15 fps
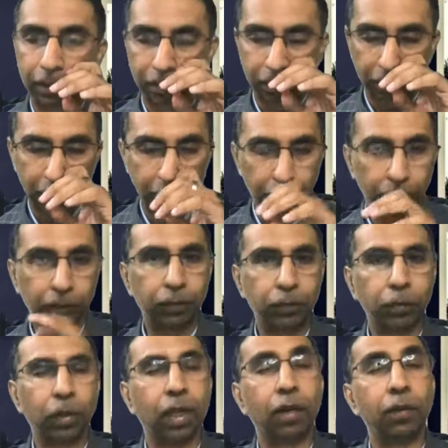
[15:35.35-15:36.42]
Uh,
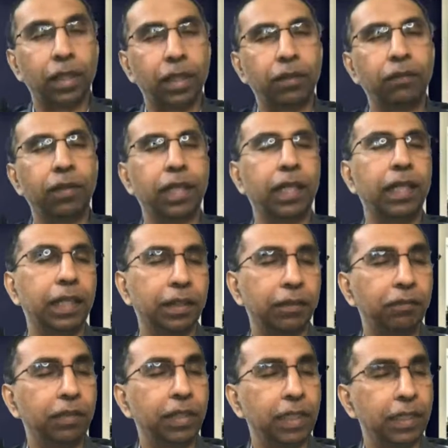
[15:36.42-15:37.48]
how can we enter a
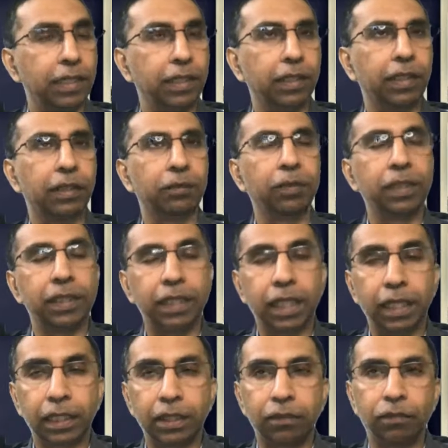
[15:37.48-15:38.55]
feast? That means
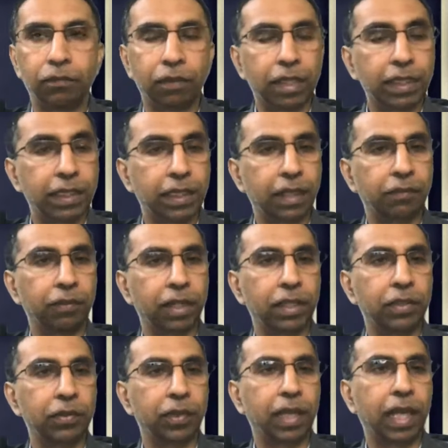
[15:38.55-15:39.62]
take the first
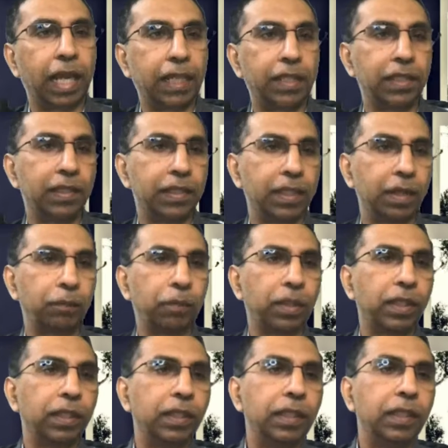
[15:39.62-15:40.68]
effectual action step.
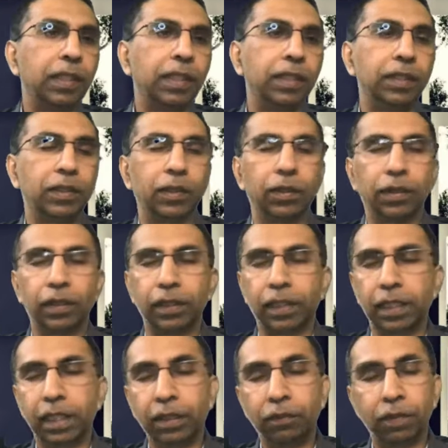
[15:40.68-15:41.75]
So
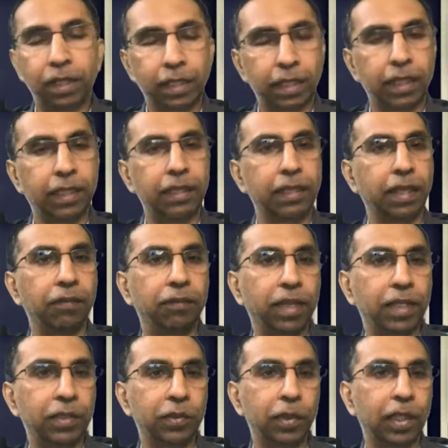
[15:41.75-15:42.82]
the key word here is
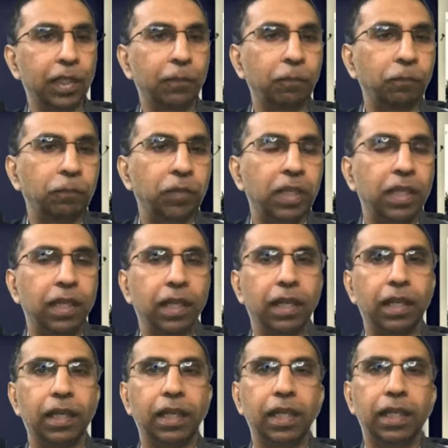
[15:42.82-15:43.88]
effectual.
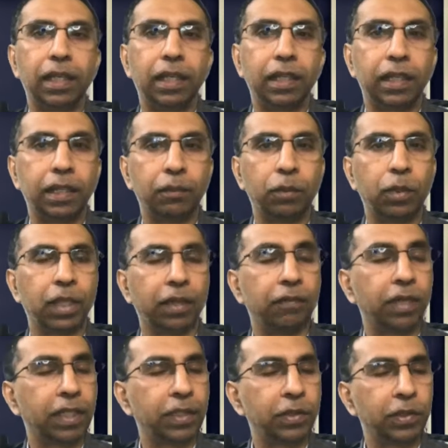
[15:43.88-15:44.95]
And I learned about
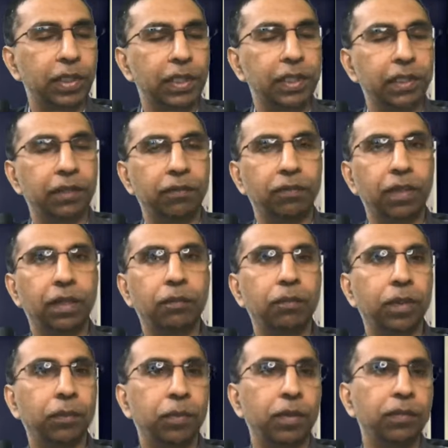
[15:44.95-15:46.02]
effectuation
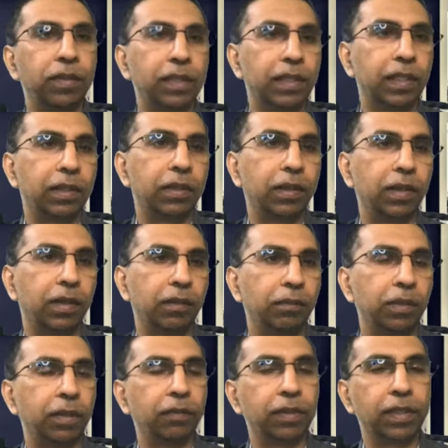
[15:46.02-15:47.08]
from a professor
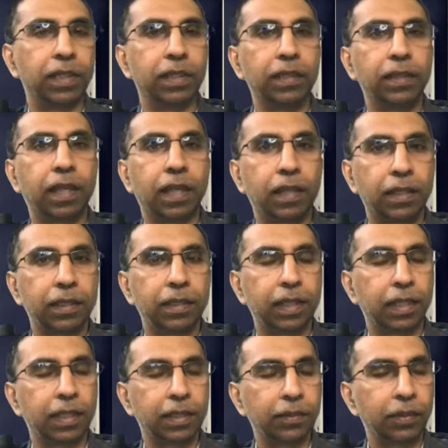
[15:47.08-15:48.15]
called Professor Saras
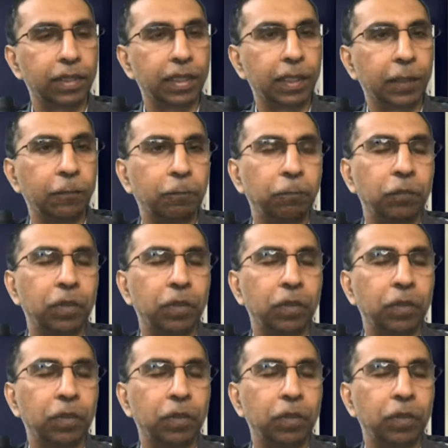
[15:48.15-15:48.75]
Saraswati.